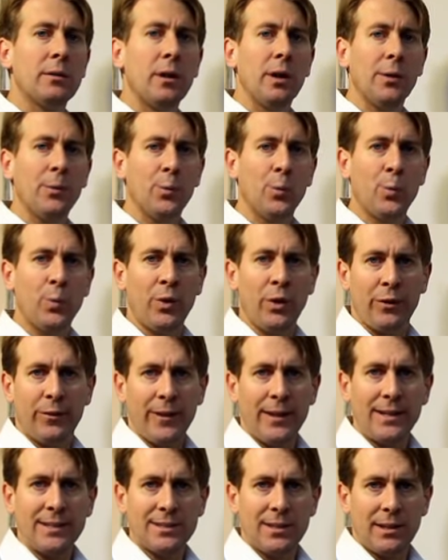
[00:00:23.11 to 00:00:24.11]
and the
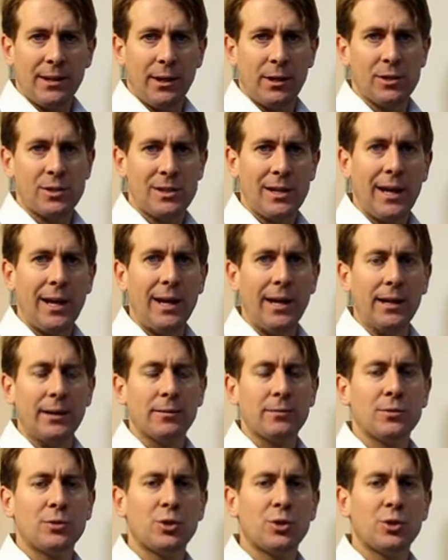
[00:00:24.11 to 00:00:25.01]
things that they're saying.